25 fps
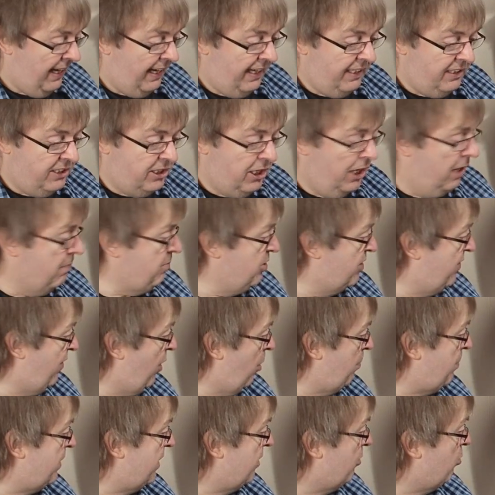In terms of
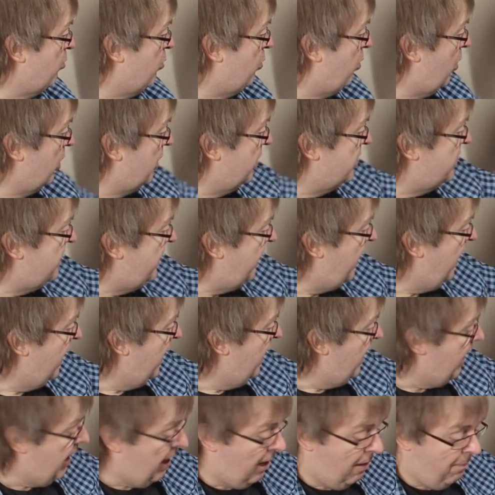optical quality,
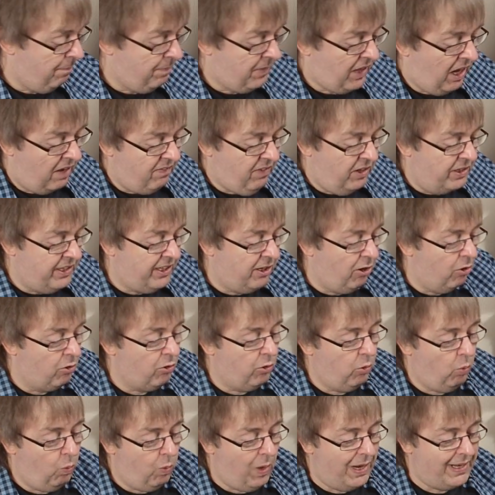I've only
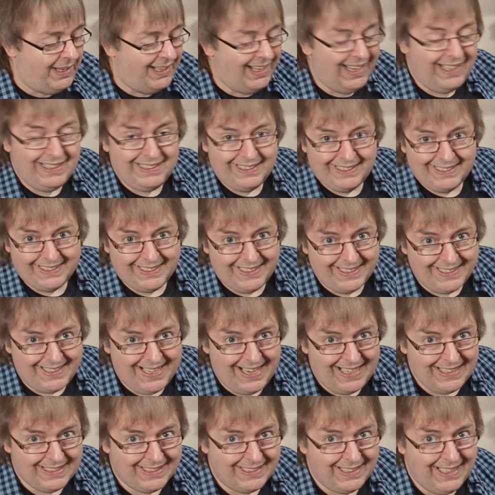got the one lens to
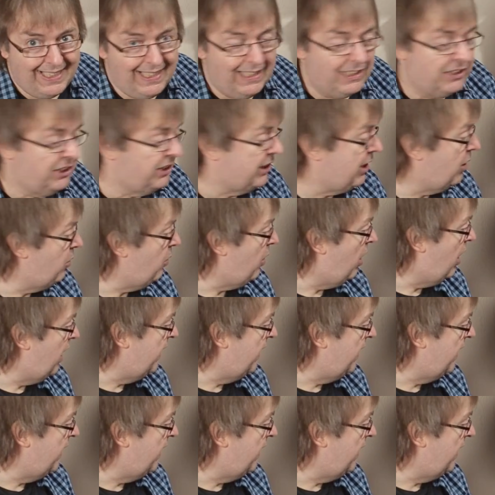test here, so